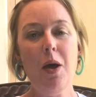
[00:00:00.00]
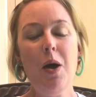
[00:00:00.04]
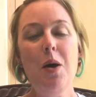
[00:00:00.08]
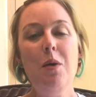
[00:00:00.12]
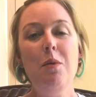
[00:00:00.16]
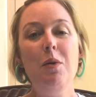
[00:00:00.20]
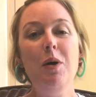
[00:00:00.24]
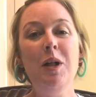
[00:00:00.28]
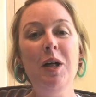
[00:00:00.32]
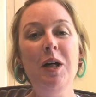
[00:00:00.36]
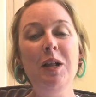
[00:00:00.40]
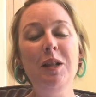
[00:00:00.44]

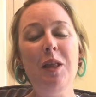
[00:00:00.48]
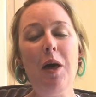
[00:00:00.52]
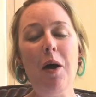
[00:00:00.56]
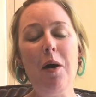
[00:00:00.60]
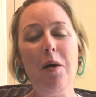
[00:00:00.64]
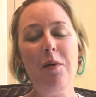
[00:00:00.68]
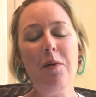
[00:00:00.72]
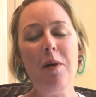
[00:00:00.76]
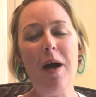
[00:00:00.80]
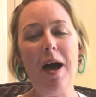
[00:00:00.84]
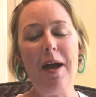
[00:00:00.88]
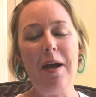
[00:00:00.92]
Well,
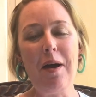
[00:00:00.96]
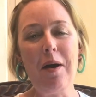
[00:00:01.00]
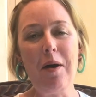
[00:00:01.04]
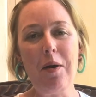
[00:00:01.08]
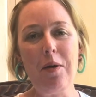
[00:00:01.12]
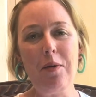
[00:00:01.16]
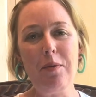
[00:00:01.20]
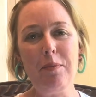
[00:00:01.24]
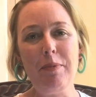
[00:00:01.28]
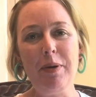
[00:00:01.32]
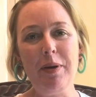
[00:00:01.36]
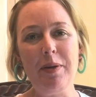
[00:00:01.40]
hello. I
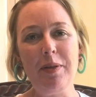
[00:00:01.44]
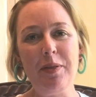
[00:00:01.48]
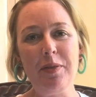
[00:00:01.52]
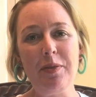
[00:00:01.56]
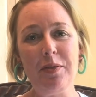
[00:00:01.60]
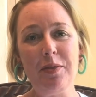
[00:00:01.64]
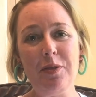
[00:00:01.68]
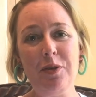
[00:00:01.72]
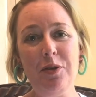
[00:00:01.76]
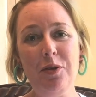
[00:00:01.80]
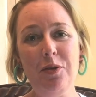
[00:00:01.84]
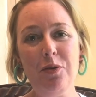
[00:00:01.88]
hope
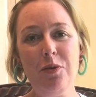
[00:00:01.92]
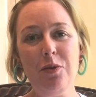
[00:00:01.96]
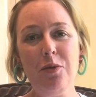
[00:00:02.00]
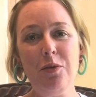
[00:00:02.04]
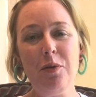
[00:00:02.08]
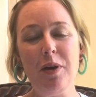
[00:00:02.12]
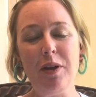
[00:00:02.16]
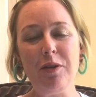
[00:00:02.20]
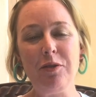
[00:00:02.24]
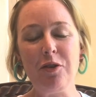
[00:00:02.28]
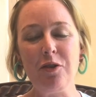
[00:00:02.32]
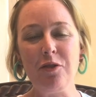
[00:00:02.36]
you
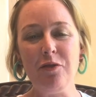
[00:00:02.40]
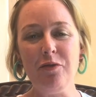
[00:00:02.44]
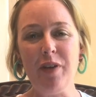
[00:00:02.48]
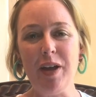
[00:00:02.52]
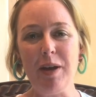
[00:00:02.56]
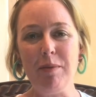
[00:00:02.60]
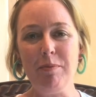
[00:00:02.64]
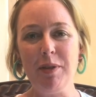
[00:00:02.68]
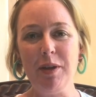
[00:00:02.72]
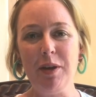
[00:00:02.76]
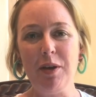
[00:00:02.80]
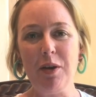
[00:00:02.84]
and your
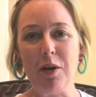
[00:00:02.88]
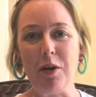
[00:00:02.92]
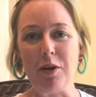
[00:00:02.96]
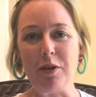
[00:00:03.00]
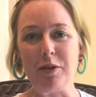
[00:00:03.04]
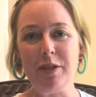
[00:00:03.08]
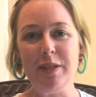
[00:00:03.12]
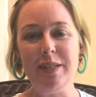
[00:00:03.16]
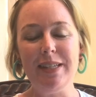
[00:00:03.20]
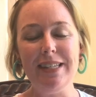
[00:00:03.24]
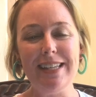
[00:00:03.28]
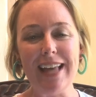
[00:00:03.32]
family are
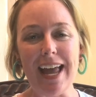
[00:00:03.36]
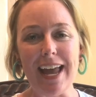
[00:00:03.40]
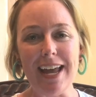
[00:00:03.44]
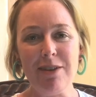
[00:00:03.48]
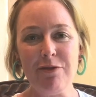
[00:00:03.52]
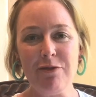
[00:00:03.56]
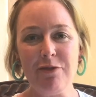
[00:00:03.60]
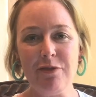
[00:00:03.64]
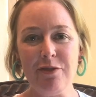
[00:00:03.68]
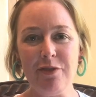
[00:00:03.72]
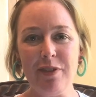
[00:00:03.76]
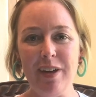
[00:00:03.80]

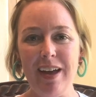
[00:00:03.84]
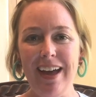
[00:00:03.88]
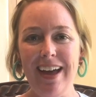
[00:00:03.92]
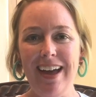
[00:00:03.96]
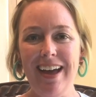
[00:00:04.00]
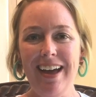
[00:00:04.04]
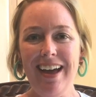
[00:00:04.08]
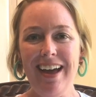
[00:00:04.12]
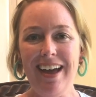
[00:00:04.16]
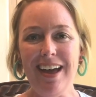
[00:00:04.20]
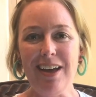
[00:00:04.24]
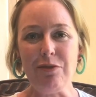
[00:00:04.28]
safe
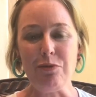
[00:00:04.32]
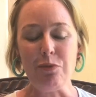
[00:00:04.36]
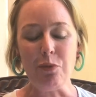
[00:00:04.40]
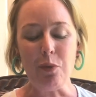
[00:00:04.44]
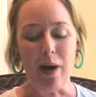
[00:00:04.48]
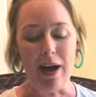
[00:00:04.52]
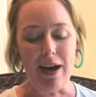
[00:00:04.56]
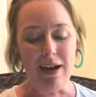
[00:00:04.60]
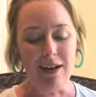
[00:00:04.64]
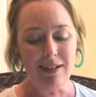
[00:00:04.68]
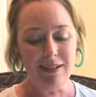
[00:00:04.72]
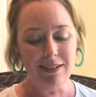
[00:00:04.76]
and
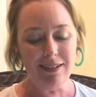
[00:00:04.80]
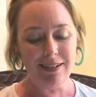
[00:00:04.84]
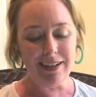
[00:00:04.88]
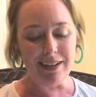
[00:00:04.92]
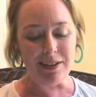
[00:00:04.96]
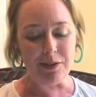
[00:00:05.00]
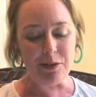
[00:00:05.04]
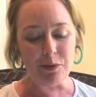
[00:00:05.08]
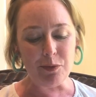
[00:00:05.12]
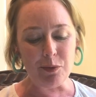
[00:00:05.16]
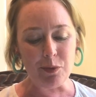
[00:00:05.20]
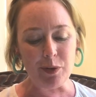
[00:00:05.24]
well.
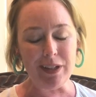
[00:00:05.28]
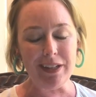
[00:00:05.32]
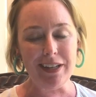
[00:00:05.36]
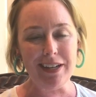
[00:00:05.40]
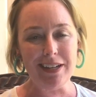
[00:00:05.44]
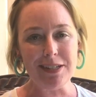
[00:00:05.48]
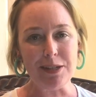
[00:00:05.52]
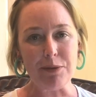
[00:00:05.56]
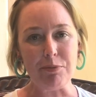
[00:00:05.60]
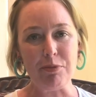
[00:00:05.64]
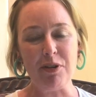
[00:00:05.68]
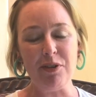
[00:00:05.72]
It really
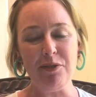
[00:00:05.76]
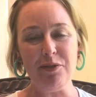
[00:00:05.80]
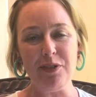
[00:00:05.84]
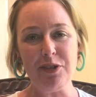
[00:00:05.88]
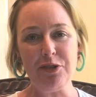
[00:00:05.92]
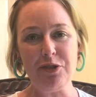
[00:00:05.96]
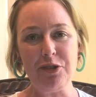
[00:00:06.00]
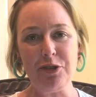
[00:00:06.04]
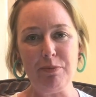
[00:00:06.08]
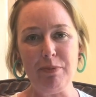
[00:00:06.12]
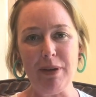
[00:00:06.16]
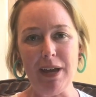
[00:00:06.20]
is a
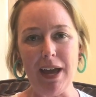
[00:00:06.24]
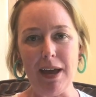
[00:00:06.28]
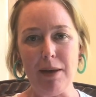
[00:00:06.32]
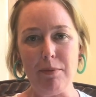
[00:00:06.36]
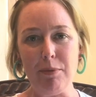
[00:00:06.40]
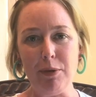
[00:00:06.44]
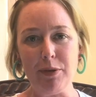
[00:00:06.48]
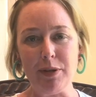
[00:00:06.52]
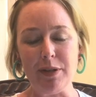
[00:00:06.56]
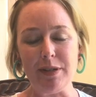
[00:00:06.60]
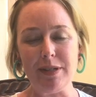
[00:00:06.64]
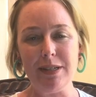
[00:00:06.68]
privilege to be
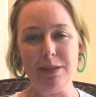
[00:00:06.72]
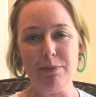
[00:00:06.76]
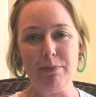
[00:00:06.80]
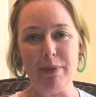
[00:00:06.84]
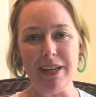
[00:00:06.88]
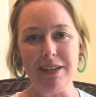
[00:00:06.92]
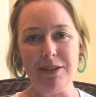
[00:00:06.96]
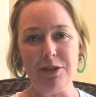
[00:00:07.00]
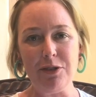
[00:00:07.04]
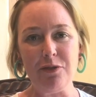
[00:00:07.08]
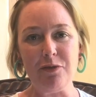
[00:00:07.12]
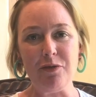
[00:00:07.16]
able to
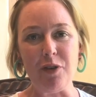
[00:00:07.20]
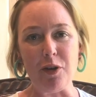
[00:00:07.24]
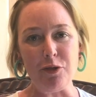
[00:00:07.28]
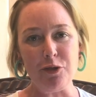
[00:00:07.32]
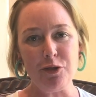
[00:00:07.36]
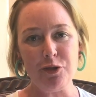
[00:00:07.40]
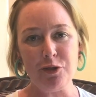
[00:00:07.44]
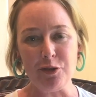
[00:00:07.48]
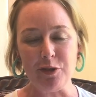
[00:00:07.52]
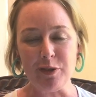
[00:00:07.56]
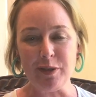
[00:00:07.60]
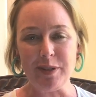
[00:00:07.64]
spend
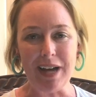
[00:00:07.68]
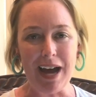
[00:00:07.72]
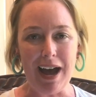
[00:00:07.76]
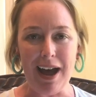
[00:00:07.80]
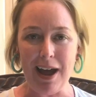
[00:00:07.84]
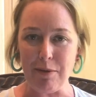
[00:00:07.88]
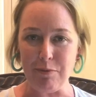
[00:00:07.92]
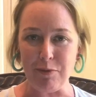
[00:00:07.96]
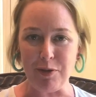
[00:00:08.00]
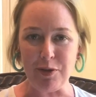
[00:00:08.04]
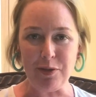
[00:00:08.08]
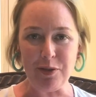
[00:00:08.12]
devotional
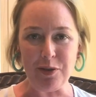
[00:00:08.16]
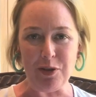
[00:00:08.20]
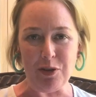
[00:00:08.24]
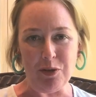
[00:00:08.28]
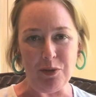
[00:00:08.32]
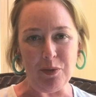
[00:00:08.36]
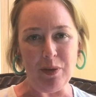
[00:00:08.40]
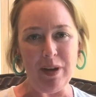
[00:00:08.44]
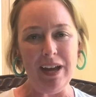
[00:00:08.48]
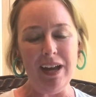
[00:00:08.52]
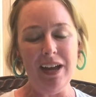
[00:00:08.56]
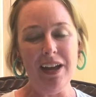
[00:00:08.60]
time with
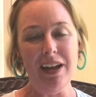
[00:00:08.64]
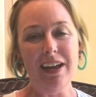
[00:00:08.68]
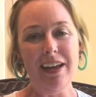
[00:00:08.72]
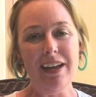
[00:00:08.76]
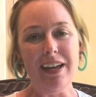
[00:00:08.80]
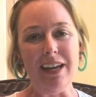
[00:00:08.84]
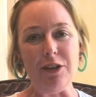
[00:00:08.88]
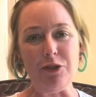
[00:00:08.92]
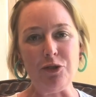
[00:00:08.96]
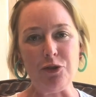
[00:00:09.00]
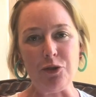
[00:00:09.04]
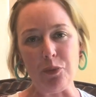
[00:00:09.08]
you
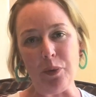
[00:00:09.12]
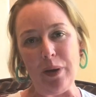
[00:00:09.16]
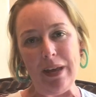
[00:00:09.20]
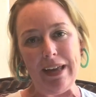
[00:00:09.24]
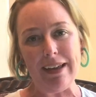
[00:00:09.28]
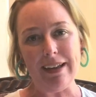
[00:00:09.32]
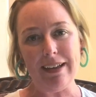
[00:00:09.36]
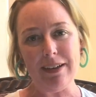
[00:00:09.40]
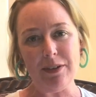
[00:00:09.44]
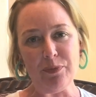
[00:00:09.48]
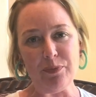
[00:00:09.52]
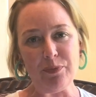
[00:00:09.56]
each
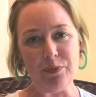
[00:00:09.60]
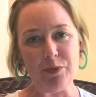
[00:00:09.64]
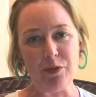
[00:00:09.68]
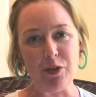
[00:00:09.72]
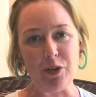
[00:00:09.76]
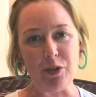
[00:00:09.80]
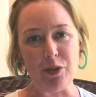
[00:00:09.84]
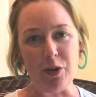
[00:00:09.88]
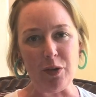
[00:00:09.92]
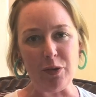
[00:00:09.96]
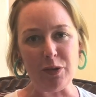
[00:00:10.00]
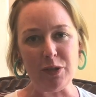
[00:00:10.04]
week.
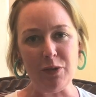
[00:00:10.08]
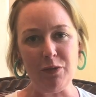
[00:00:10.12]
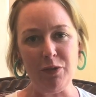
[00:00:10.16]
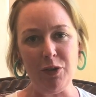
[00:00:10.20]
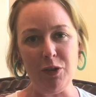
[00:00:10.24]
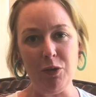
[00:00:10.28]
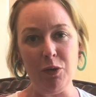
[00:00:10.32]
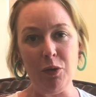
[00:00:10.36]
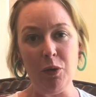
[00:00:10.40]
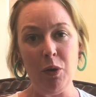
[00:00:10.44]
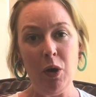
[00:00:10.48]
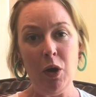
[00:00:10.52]
For those of
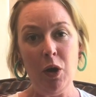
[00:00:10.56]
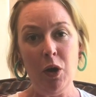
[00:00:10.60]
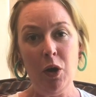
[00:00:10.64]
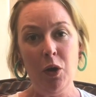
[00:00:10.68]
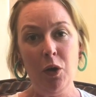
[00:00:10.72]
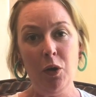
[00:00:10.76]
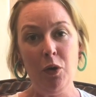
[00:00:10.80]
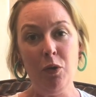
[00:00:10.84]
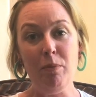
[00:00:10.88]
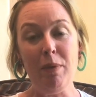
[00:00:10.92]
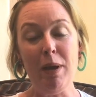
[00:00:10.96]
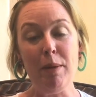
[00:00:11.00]
you
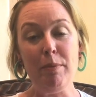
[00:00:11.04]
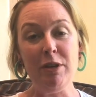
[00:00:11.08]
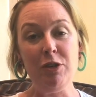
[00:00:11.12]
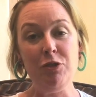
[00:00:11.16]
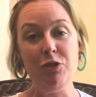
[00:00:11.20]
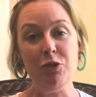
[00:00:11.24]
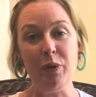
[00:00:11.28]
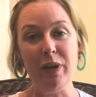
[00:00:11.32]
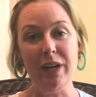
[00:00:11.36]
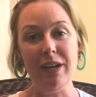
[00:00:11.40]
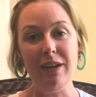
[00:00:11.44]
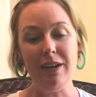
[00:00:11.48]
who may be
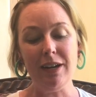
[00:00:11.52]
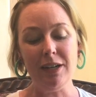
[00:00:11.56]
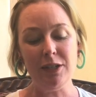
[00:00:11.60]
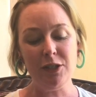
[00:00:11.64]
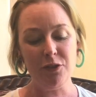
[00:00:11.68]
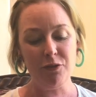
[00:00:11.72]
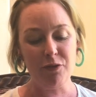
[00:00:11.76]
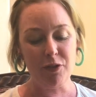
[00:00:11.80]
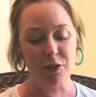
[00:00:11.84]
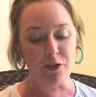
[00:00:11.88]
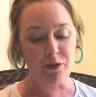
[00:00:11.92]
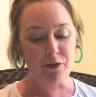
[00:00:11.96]
joining us
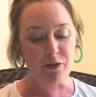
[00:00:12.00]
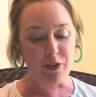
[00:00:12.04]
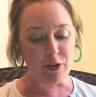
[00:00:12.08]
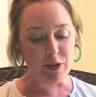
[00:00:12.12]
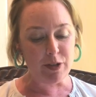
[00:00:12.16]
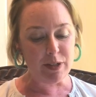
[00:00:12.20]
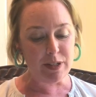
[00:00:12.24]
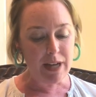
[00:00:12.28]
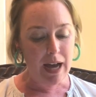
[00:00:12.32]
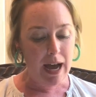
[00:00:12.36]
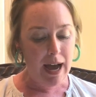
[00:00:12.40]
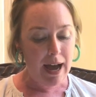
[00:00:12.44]
for the
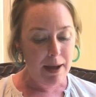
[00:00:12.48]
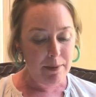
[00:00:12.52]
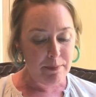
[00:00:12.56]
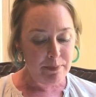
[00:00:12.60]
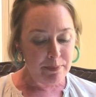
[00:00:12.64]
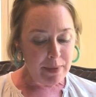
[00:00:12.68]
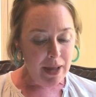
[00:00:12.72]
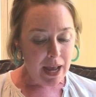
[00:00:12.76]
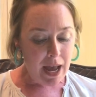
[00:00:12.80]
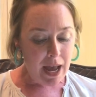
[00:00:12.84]
first time,